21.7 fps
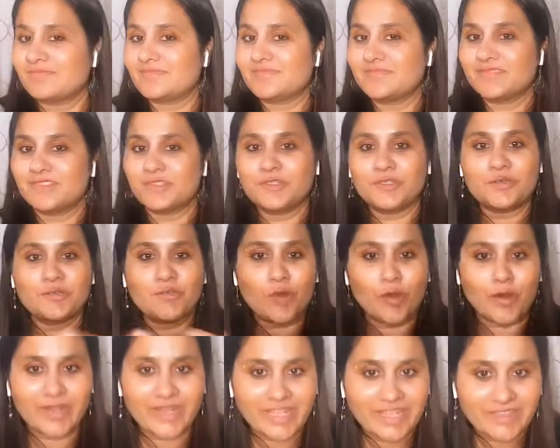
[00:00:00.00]
good
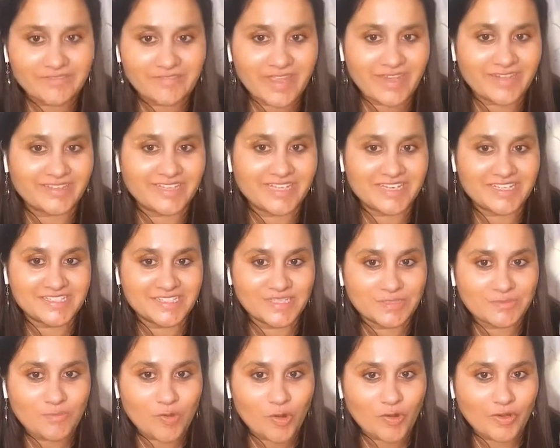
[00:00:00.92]
morning where there is a
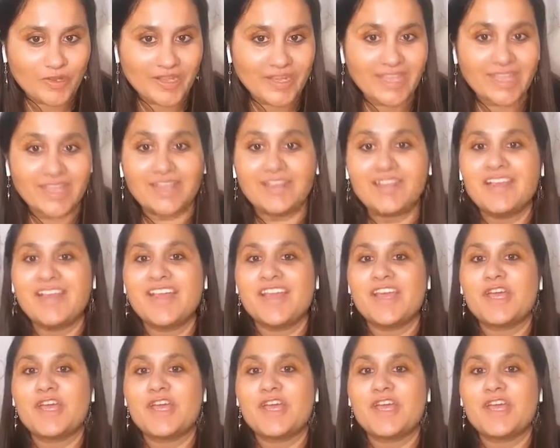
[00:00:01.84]
morning.